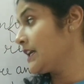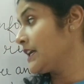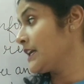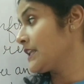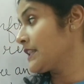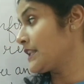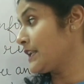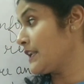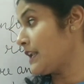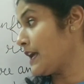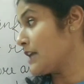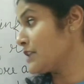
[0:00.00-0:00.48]

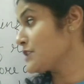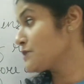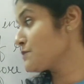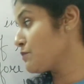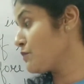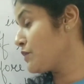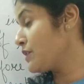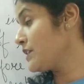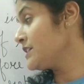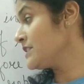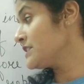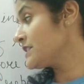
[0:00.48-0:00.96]
The last
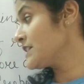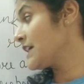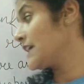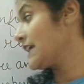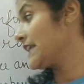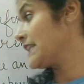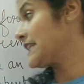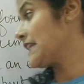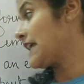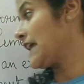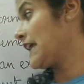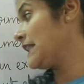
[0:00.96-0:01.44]
point,
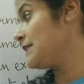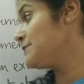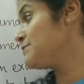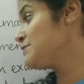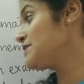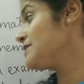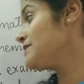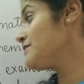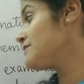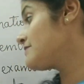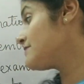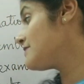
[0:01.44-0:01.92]
it helps
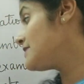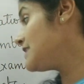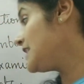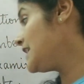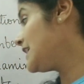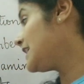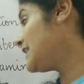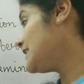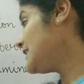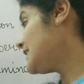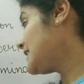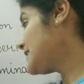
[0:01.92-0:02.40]
in
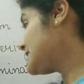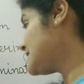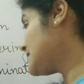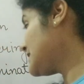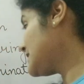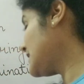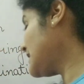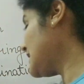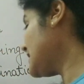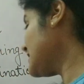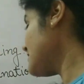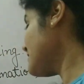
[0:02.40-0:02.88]

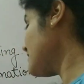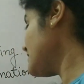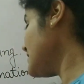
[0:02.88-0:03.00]
recollecting and